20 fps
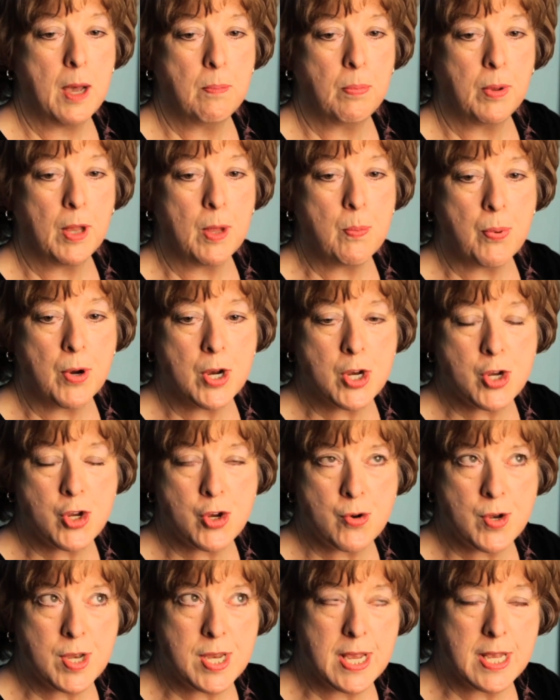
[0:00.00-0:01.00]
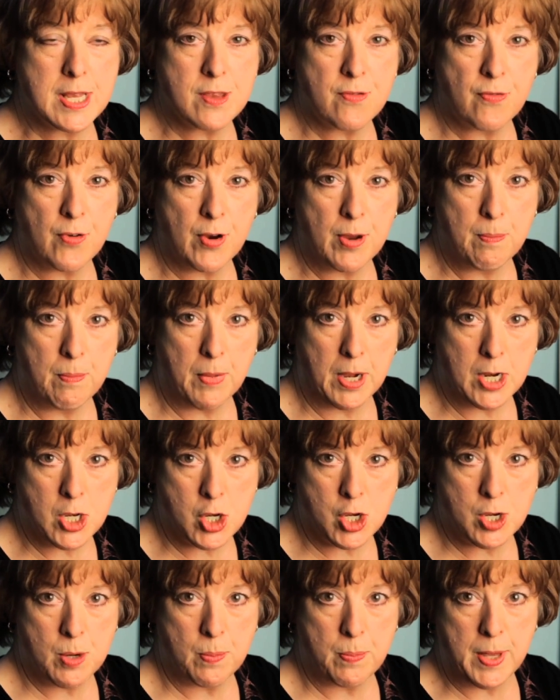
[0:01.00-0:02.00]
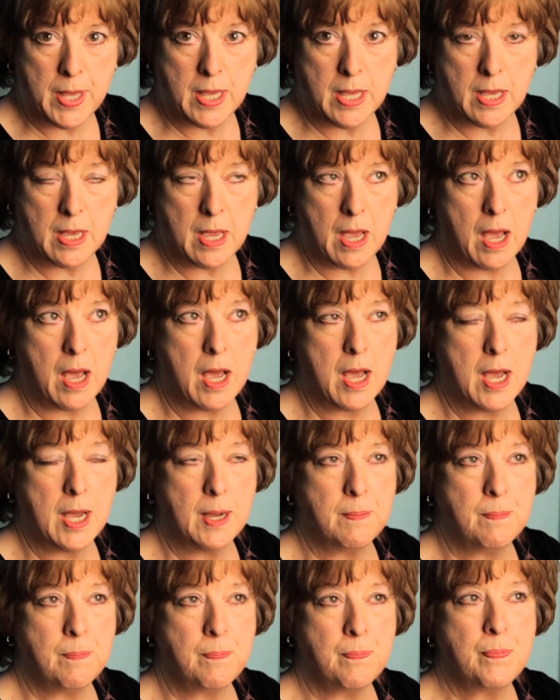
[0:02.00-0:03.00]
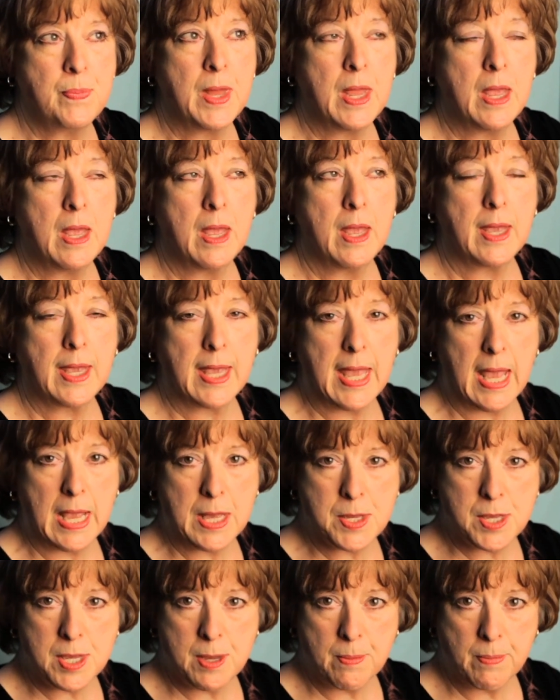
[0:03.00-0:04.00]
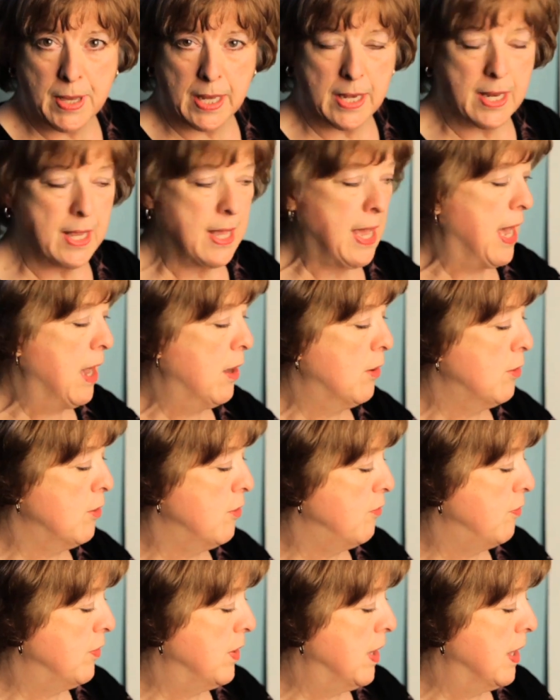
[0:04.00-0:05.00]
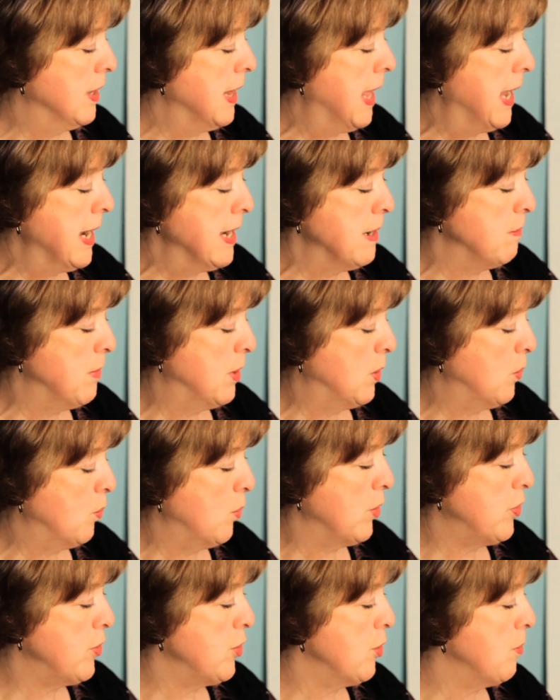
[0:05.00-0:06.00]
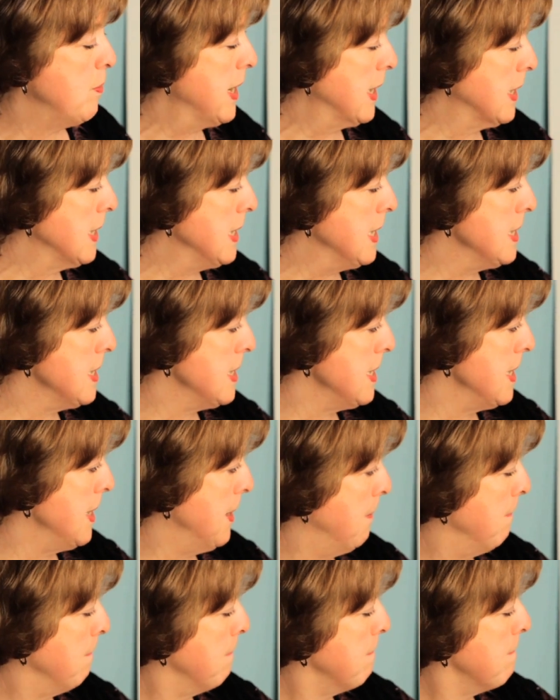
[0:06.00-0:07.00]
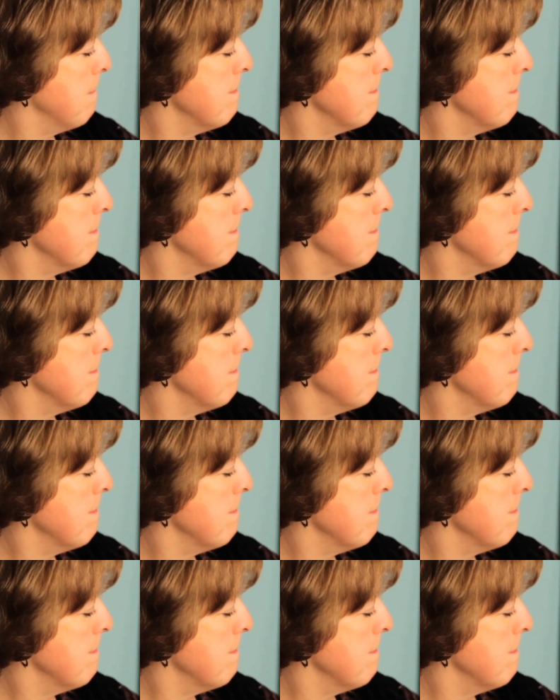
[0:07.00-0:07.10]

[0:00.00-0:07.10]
blood pressure tends very much to be um, calcium getting out of alignment with your magnesium.